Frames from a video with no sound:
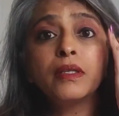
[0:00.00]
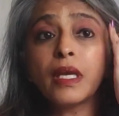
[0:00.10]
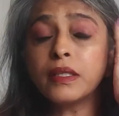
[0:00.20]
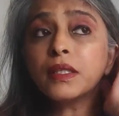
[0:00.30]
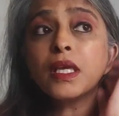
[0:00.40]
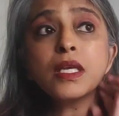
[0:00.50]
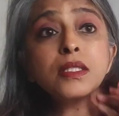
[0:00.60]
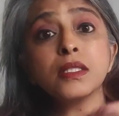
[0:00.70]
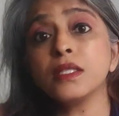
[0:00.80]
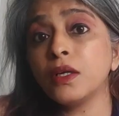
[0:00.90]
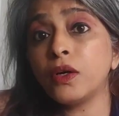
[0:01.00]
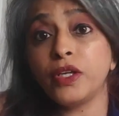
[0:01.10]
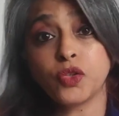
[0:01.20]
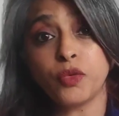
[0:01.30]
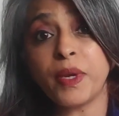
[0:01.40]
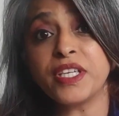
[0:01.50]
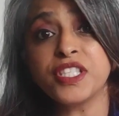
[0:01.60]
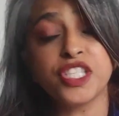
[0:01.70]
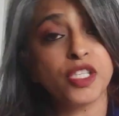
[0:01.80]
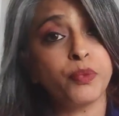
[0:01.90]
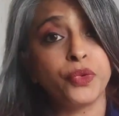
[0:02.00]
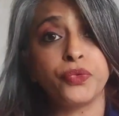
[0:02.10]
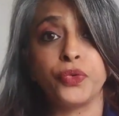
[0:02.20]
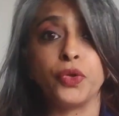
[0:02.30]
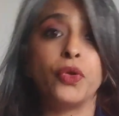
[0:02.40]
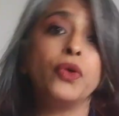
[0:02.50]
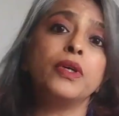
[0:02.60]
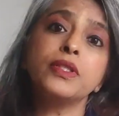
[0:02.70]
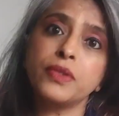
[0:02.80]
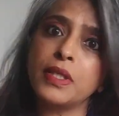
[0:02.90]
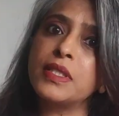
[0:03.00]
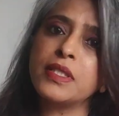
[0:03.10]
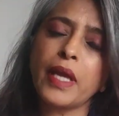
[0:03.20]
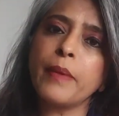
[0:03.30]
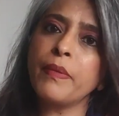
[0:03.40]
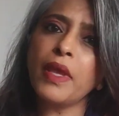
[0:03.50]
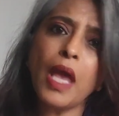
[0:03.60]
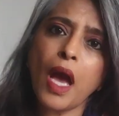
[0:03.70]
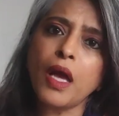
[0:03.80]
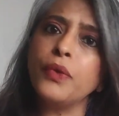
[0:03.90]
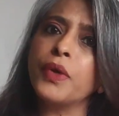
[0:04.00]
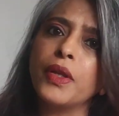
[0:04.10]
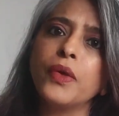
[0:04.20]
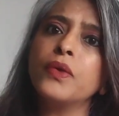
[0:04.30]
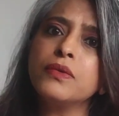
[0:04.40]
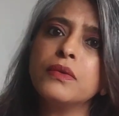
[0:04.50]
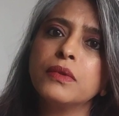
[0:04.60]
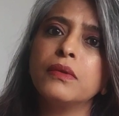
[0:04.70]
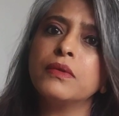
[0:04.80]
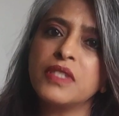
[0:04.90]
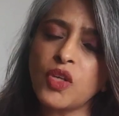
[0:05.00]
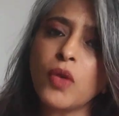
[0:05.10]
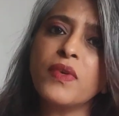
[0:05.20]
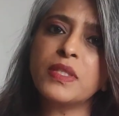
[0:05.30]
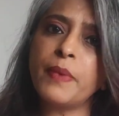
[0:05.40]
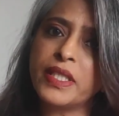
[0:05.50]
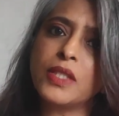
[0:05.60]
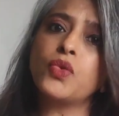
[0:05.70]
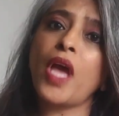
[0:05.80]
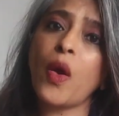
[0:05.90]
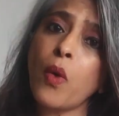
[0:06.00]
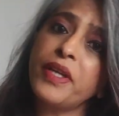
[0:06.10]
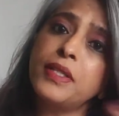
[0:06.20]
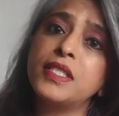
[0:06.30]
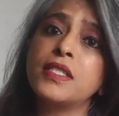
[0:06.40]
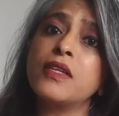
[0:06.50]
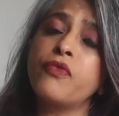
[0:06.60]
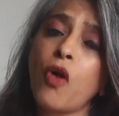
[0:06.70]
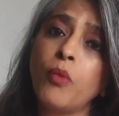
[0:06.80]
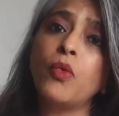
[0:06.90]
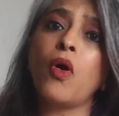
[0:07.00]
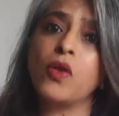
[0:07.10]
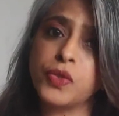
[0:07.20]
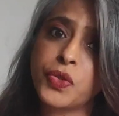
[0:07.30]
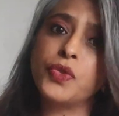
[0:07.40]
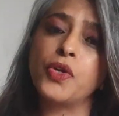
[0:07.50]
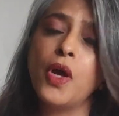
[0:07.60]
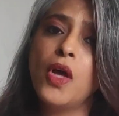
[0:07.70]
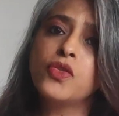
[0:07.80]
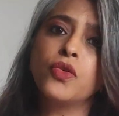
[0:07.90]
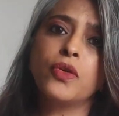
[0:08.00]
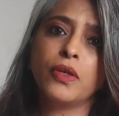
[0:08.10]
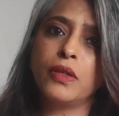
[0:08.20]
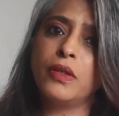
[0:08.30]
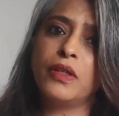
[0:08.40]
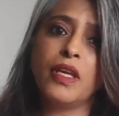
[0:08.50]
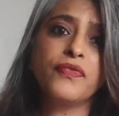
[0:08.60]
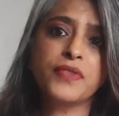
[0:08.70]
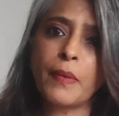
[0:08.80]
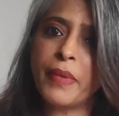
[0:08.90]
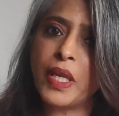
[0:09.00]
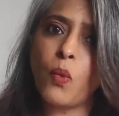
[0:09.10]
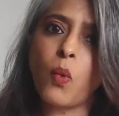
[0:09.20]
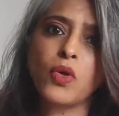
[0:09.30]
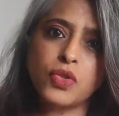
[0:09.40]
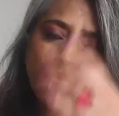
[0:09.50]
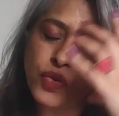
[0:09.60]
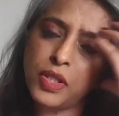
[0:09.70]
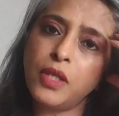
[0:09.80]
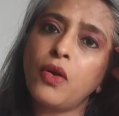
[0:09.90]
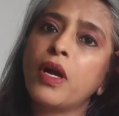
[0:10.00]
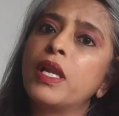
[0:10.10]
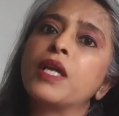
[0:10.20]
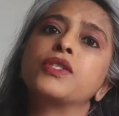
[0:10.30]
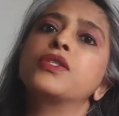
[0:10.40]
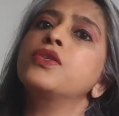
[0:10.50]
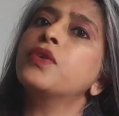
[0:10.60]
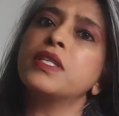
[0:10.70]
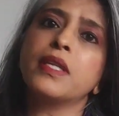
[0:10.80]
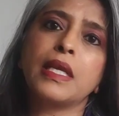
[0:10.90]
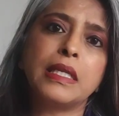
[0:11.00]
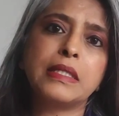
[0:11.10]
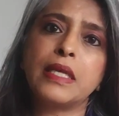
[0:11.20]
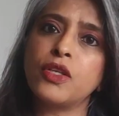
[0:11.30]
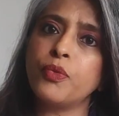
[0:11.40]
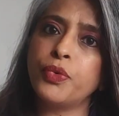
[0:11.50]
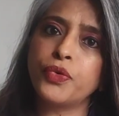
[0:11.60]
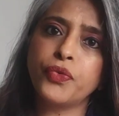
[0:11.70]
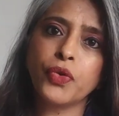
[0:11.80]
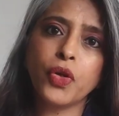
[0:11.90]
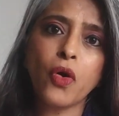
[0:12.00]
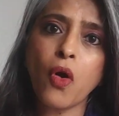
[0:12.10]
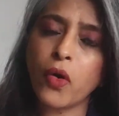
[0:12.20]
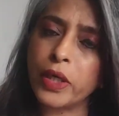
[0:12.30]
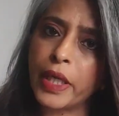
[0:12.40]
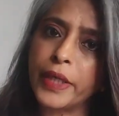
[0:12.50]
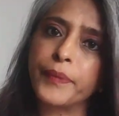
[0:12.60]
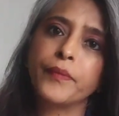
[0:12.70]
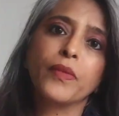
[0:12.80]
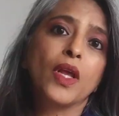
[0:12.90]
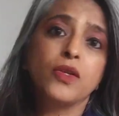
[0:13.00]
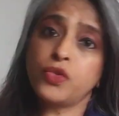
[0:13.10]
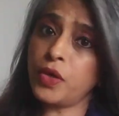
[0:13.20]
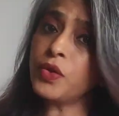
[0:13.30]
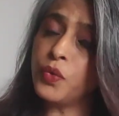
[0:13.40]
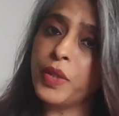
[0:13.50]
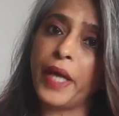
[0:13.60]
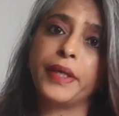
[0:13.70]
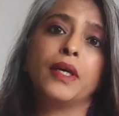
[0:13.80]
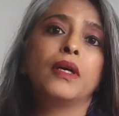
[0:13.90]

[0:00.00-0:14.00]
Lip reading: Another thing is, it could be a digital portfolio. In today's time, yeah, you can, it's always better to have a digital form also. So if somebody wants to see your collection, you can directly send your portfolio online. So you can do that.